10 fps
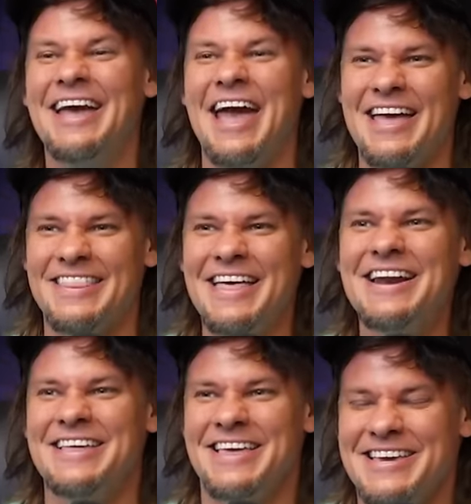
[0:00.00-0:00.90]
And then I
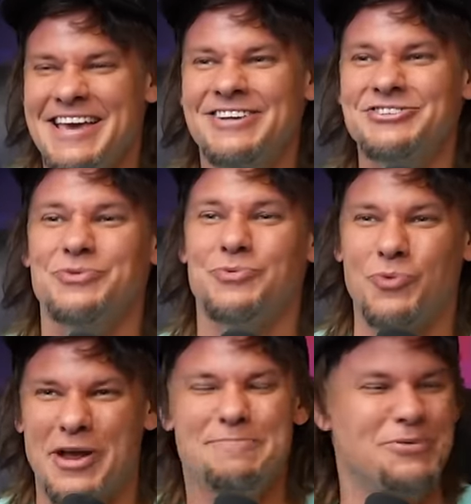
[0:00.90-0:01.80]
think he actually
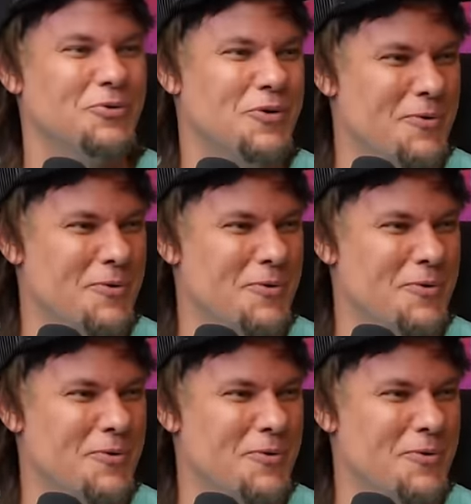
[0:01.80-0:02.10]
the one